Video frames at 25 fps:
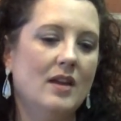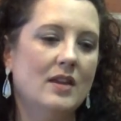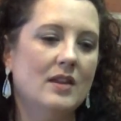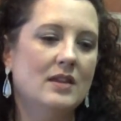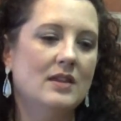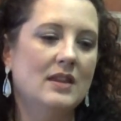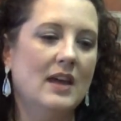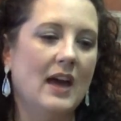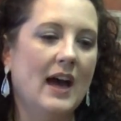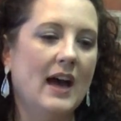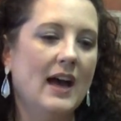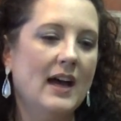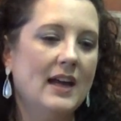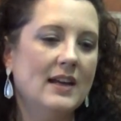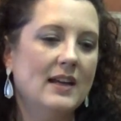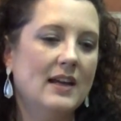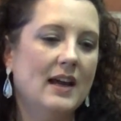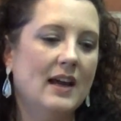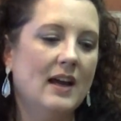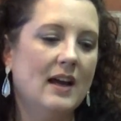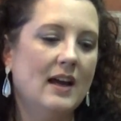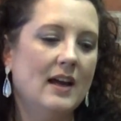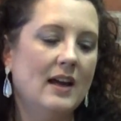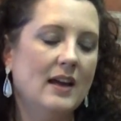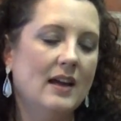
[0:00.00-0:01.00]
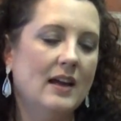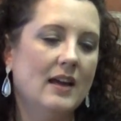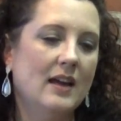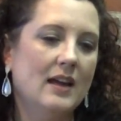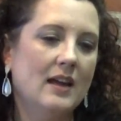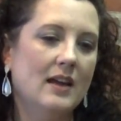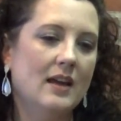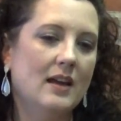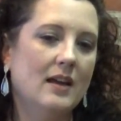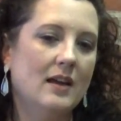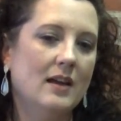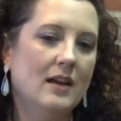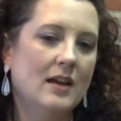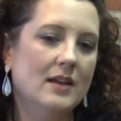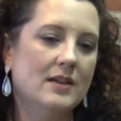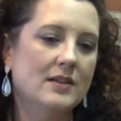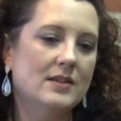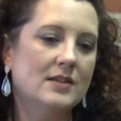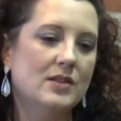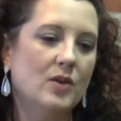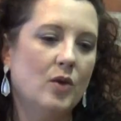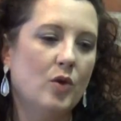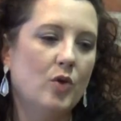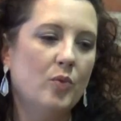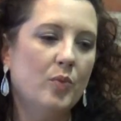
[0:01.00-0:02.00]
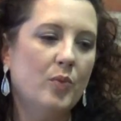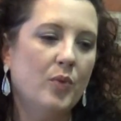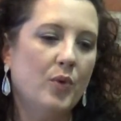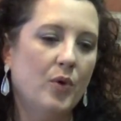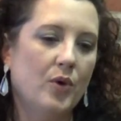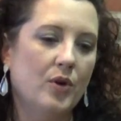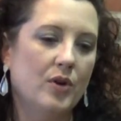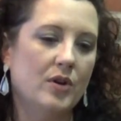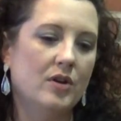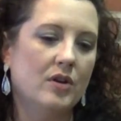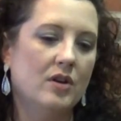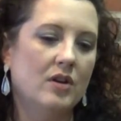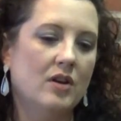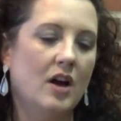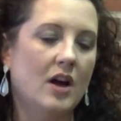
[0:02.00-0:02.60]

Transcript: that is so important,